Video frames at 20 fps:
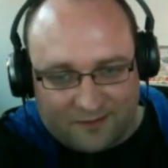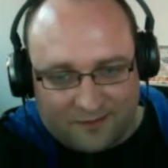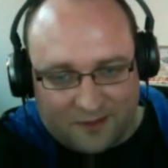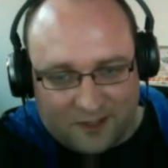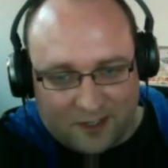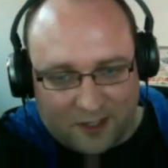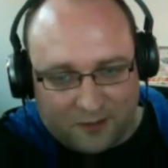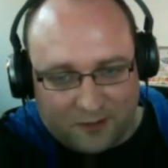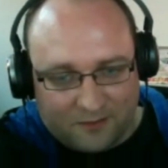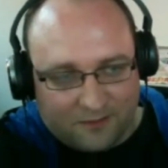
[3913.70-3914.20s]

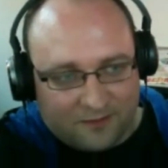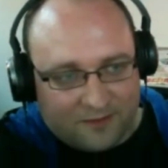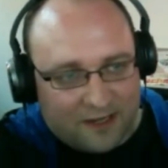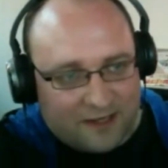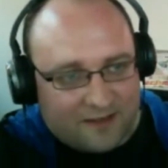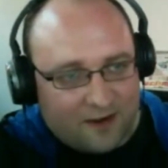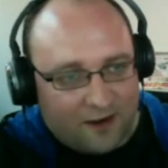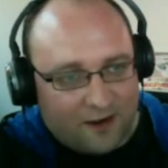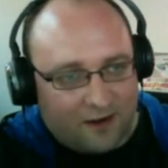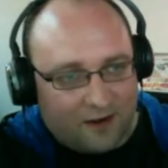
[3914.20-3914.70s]
You know, what?
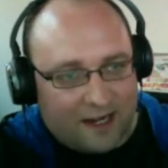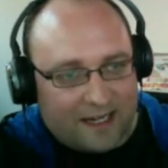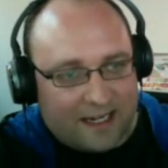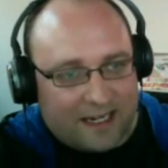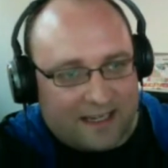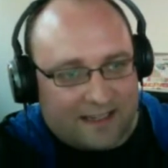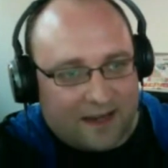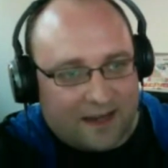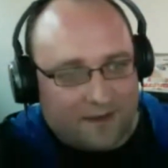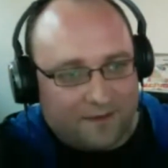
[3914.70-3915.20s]
it's not like
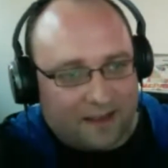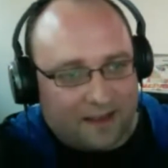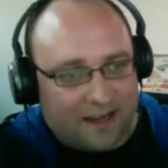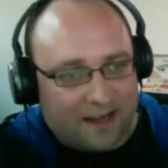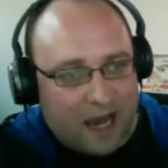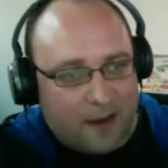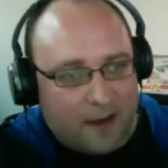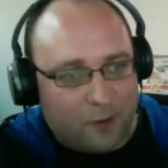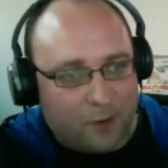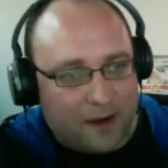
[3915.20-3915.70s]
he's giving the
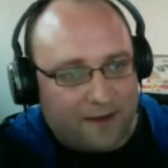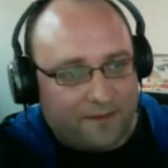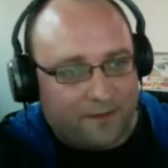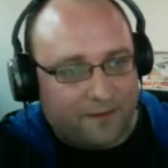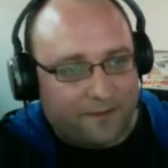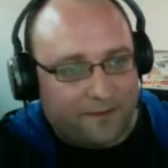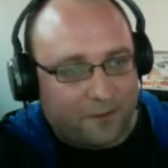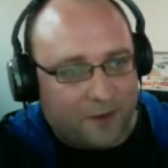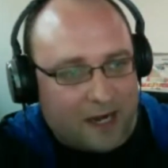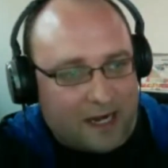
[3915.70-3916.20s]
game away
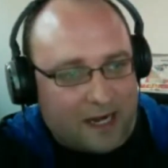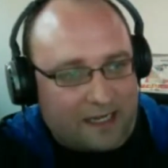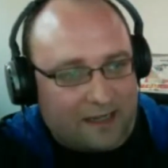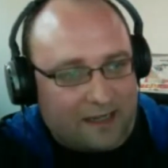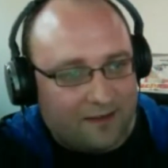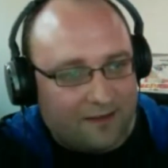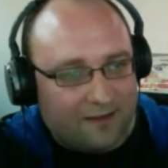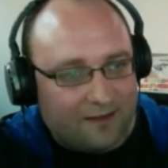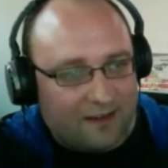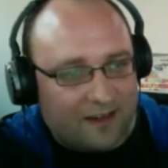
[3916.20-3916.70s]
for free.
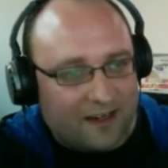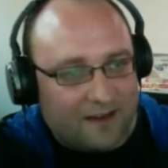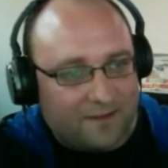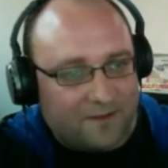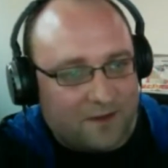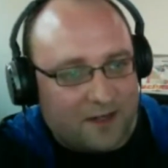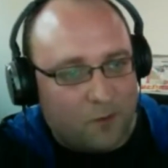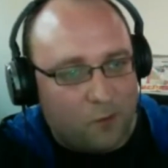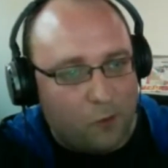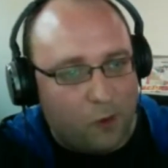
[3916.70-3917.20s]
Yeah,
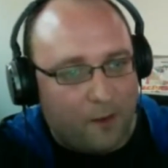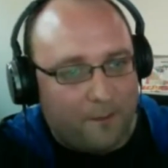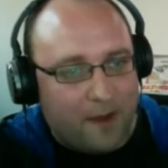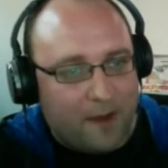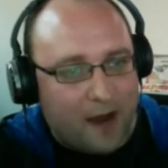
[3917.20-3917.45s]
he didn't want